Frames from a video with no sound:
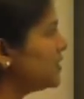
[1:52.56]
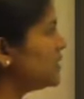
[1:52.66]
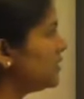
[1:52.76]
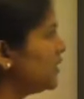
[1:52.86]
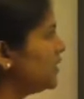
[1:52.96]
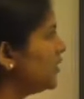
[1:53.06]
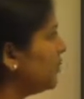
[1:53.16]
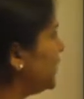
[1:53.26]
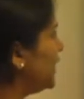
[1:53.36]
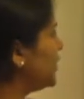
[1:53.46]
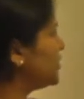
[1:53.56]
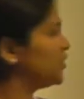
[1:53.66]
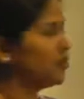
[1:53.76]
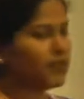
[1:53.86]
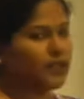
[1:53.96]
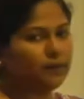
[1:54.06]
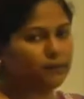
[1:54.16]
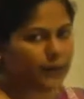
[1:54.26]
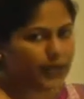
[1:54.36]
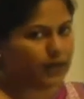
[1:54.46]
a certain obligation on the
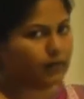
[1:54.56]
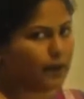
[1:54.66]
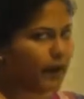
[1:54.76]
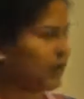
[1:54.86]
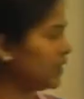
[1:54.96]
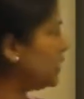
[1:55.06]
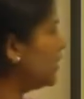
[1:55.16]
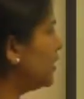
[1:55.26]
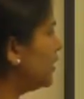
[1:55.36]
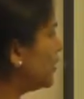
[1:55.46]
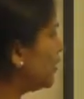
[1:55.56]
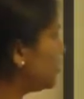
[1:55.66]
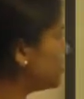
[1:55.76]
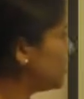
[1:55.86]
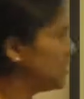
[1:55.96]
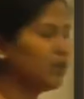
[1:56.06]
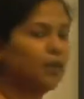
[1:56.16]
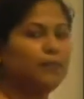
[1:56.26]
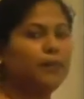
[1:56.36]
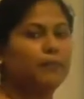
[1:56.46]
paying banker. A cross check
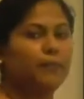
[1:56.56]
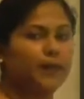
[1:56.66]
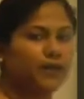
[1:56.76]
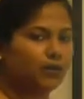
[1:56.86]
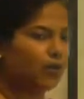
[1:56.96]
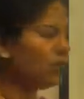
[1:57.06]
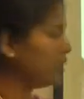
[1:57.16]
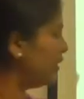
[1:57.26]
cannot be paid over the